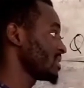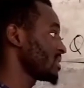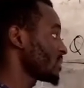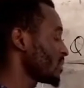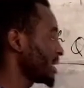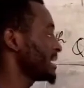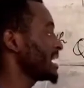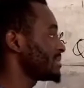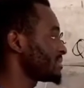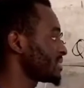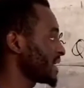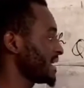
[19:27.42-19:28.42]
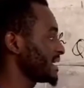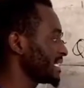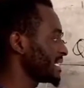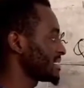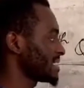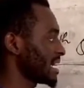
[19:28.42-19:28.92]
what I'm saying
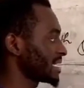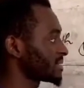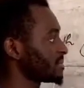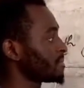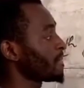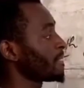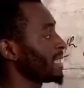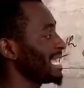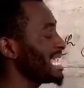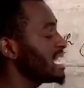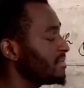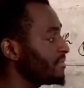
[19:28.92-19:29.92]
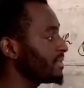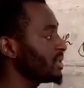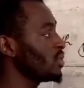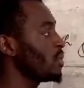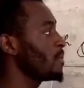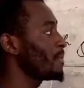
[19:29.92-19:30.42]
is that if you
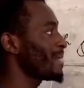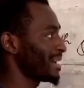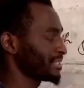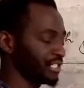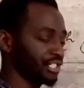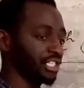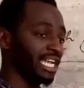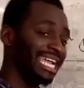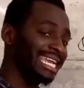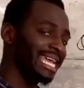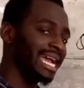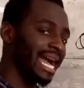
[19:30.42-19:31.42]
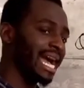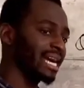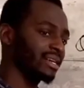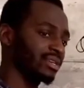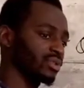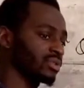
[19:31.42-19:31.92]
punch any
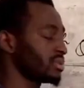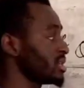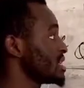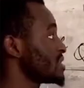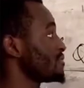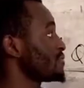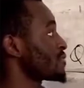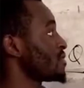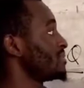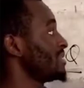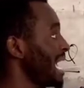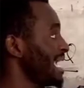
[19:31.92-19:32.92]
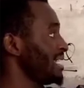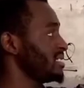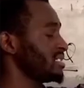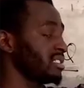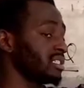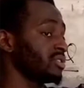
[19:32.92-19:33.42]
angle from 90
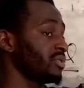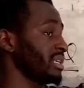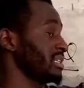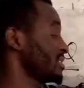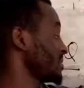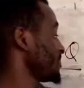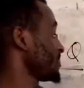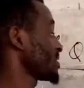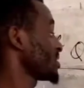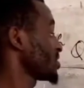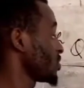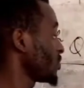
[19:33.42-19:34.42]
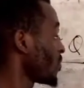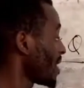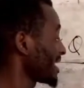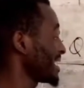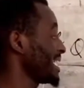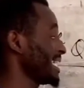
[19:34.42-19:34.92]
degrees to
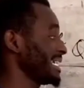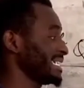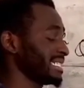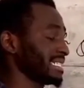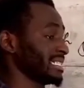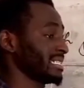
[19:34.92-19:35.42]
180,